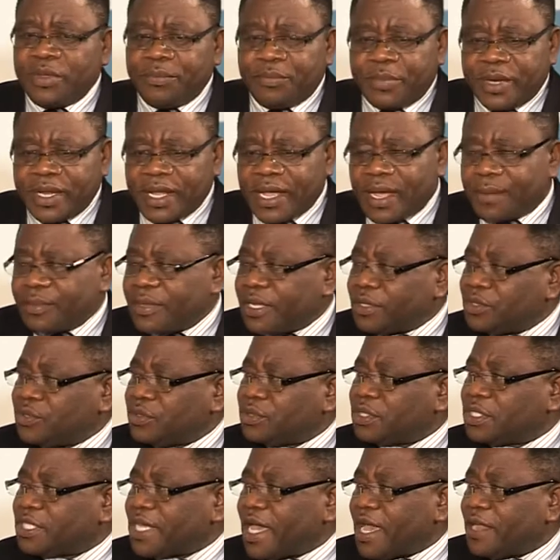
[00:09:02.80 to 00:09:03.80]
bring up the
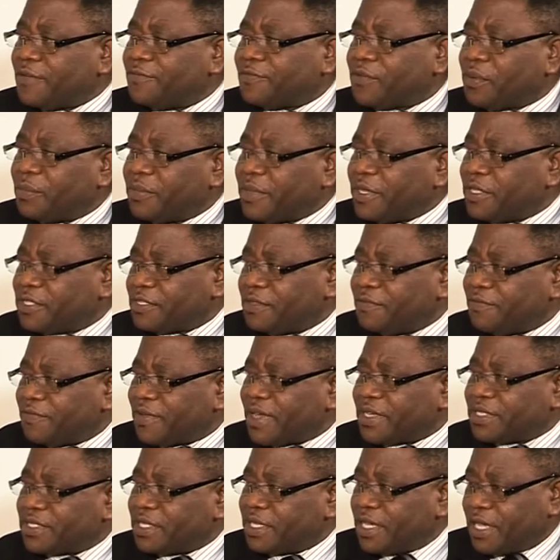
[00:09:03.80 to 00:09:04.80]
child from his
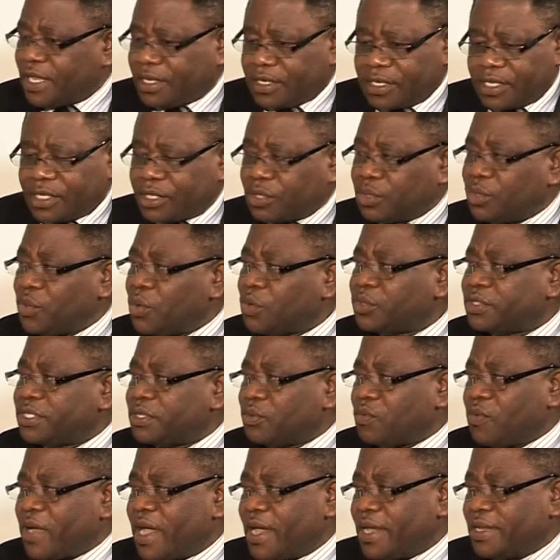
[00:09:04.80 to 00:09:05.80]
infancy and he knows the
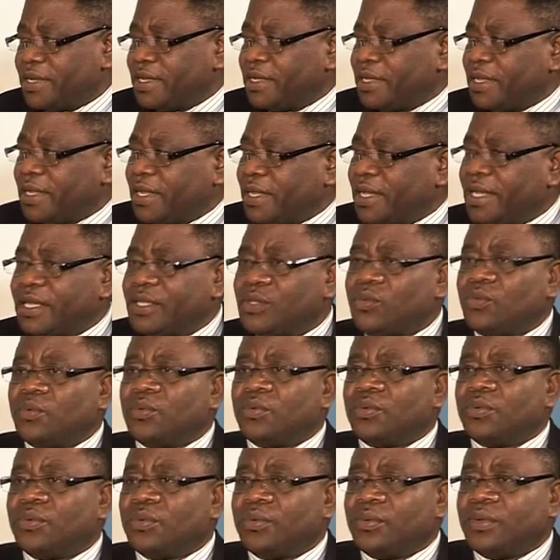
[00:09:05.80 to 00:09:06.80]
word, it
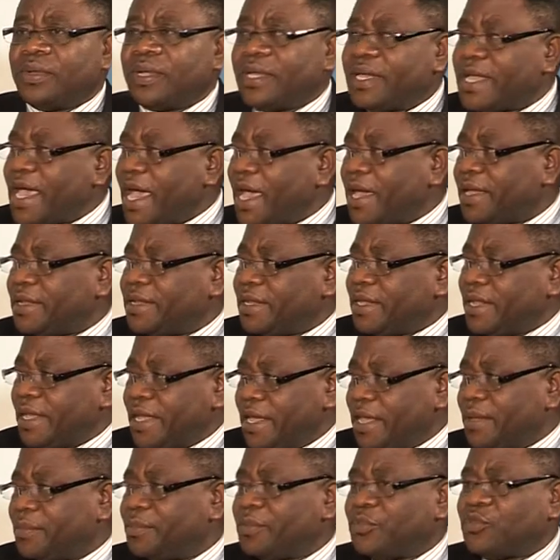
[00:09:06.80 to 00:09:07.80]
will guide
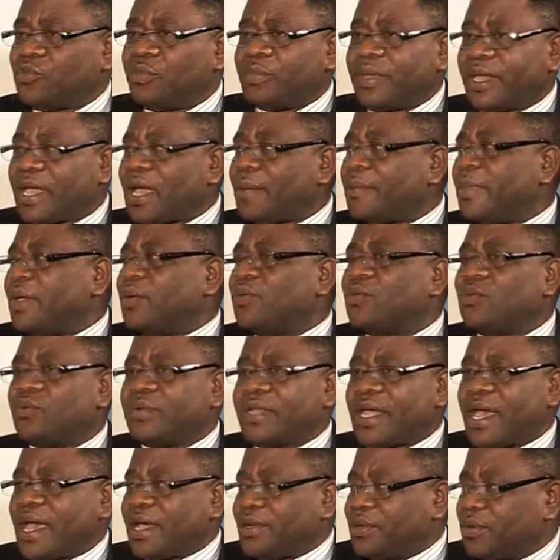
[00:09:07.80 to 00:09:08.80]
him to become a good
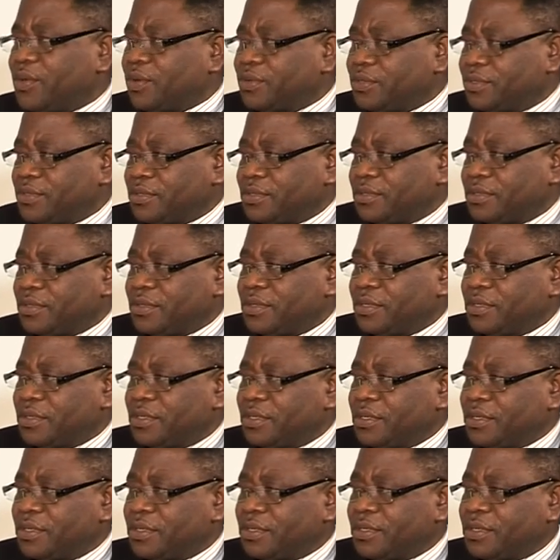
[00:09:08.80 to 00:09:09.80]
adult.
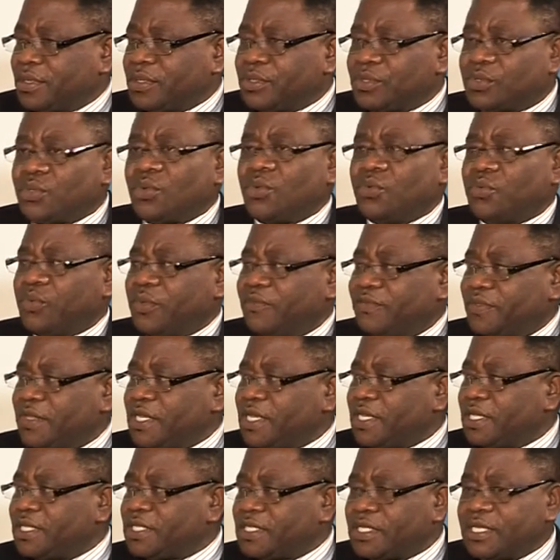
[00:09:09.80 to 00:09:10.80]
So with
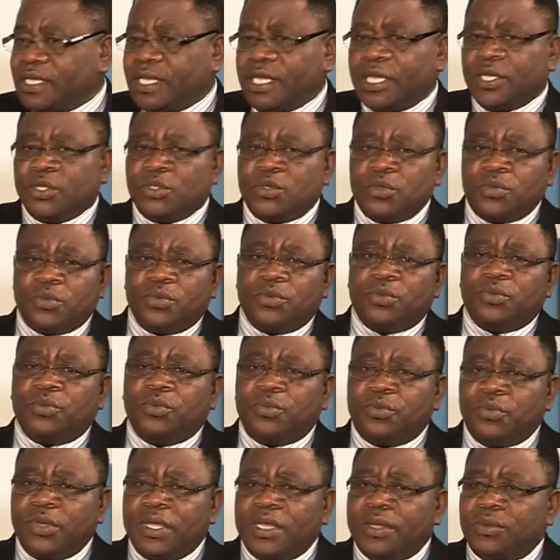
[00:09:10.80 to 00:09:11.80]
this,
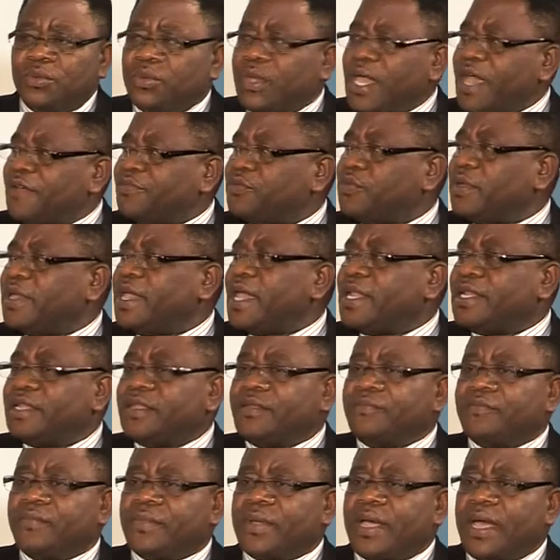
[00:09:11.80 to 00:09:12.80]
we have to get
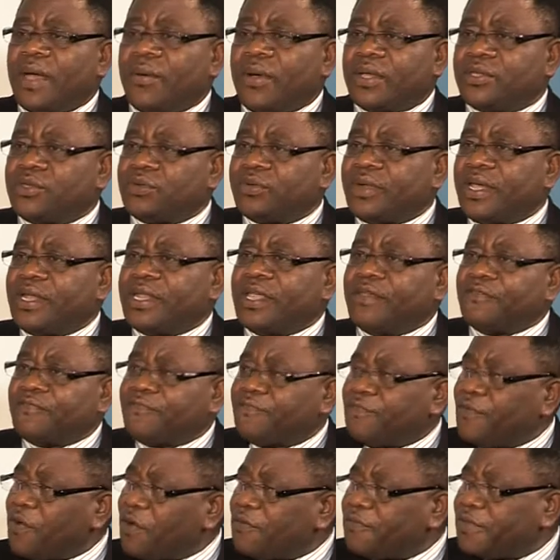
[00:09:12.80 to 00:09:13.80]
our children
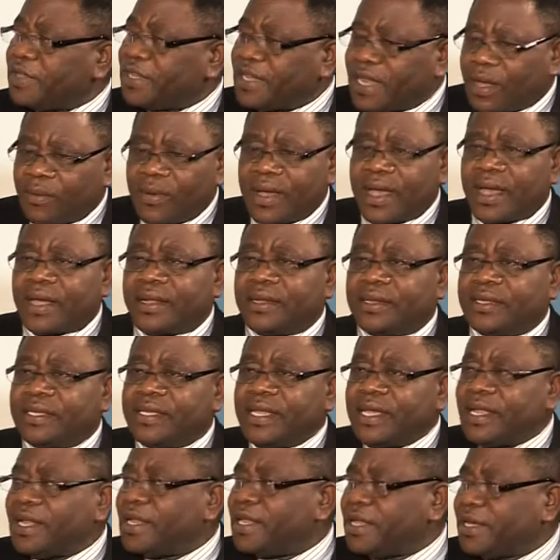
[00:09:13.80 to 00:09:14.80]
involved in our
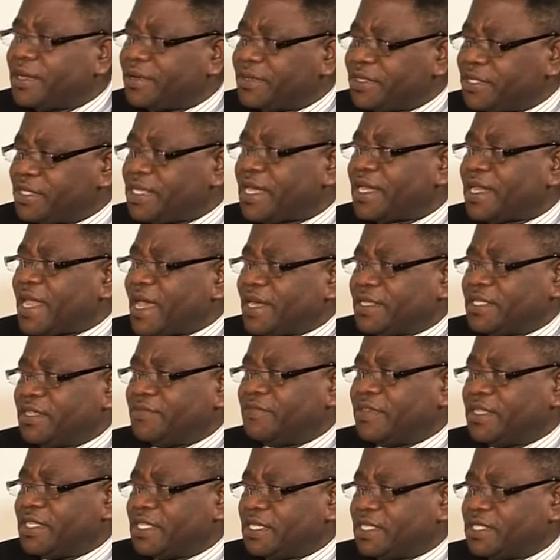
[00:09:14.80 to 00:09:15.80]
daily Christian
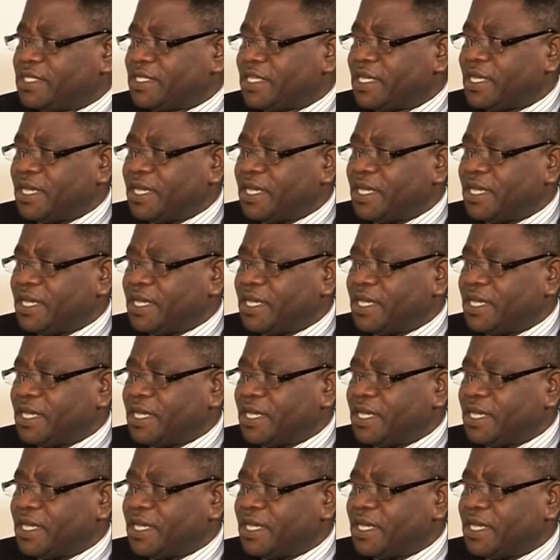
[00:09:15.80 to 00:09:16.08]
activities.